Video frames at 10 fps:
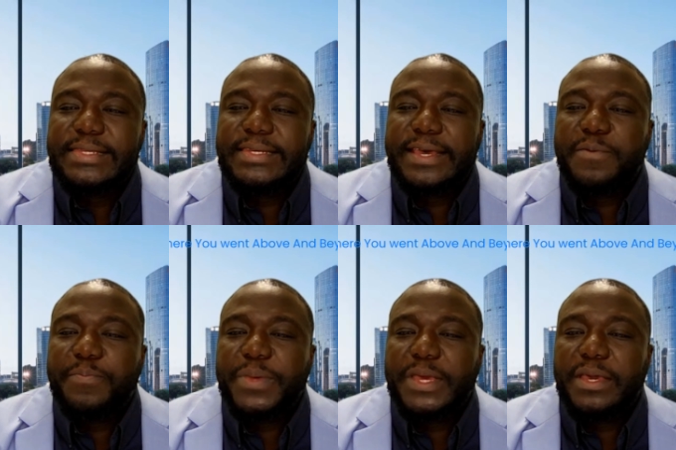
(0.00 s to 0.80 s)
tell
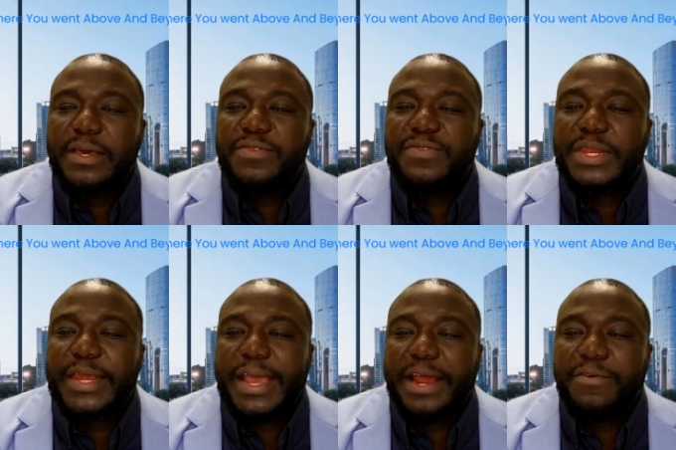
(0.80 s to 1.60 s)
me a
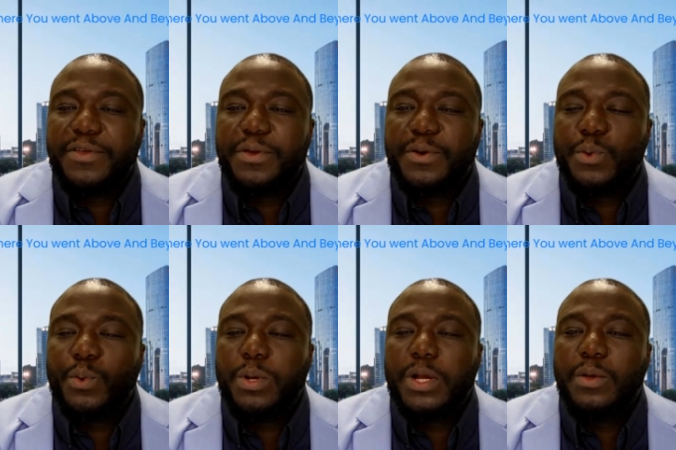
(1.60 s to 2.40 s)

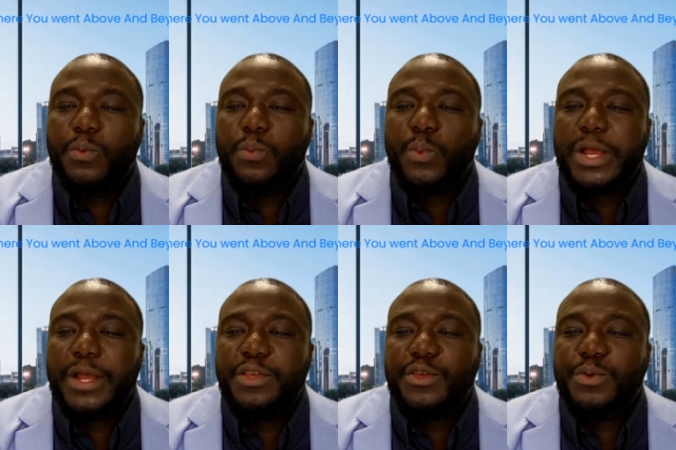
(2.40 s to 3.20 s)
scenario
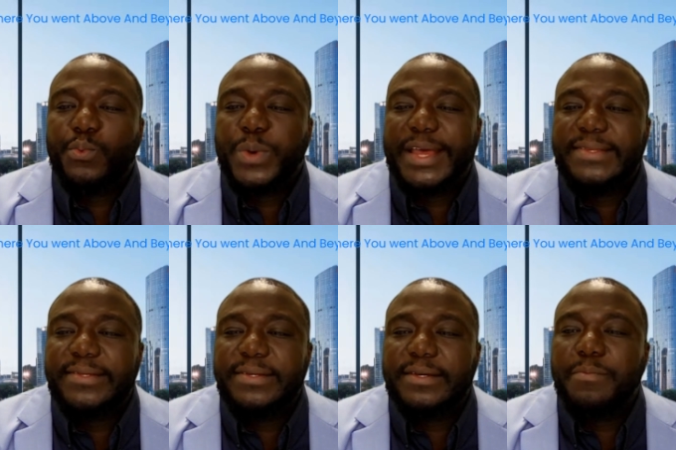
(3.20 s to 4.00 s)
where you
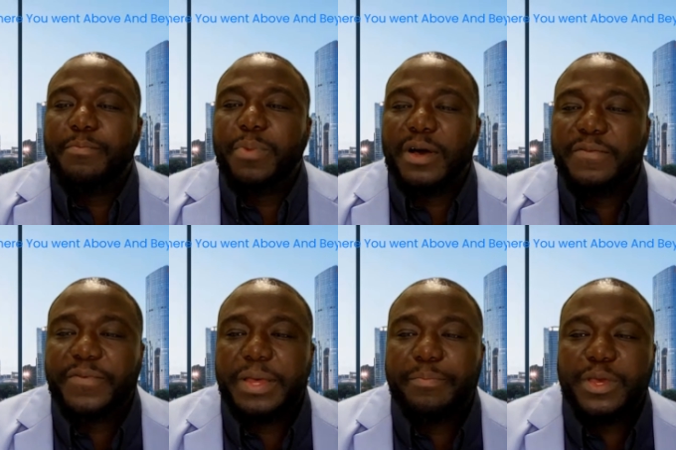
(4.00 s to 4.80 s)
went
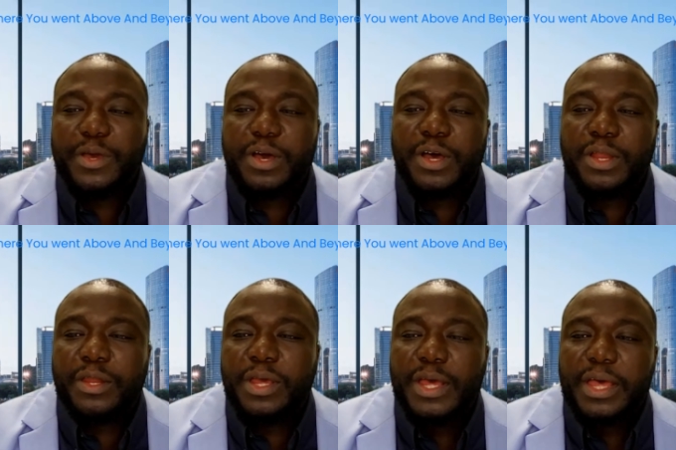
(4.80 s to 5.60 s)
above and
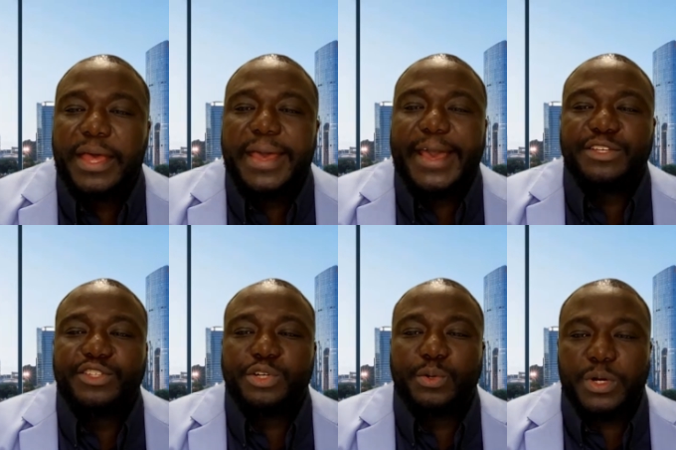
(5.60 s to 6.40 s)
beyond
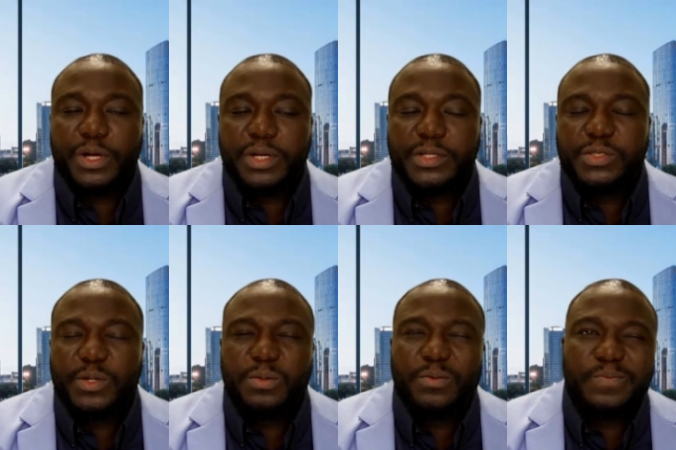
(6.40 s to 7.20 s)
at your work.
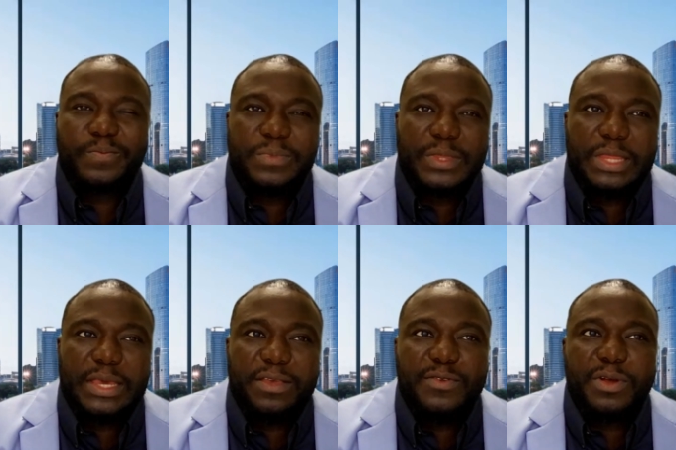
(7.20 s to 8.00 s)
So
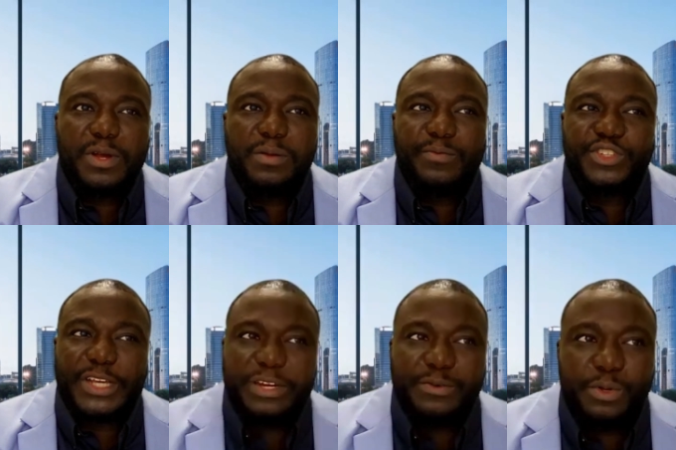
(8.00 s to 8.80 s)
these are
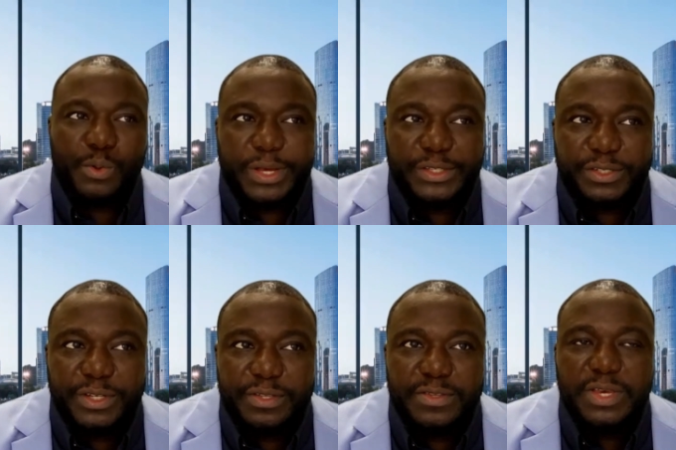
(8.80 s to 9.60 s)
general
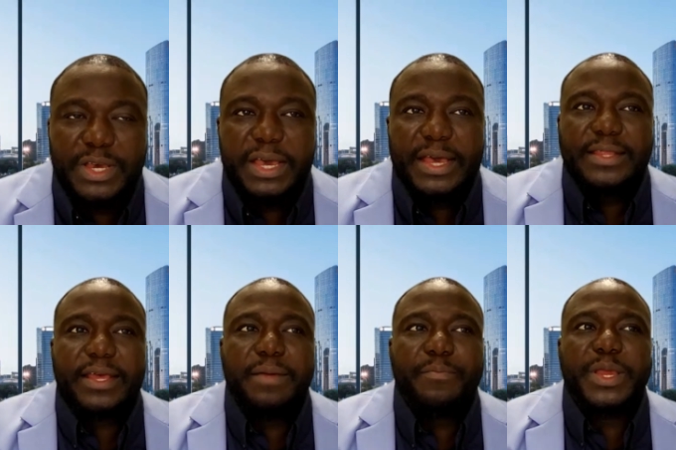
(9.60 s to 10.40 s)
questions
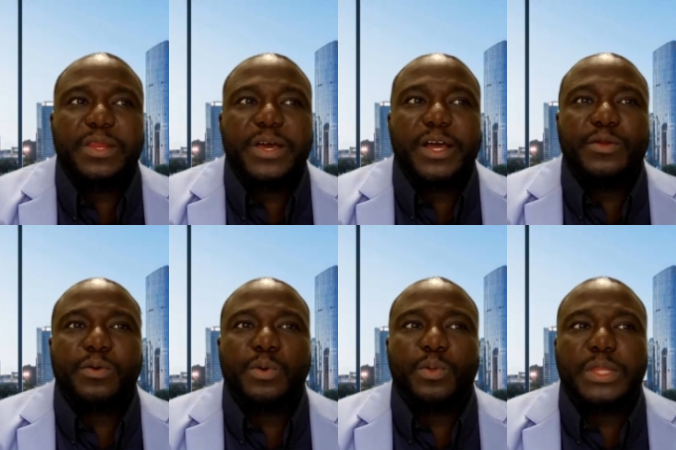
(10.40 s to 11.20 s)
that may not
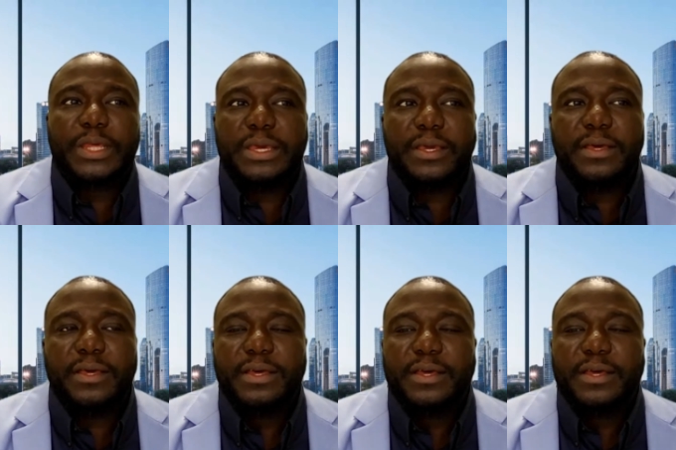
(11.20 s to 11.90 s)
only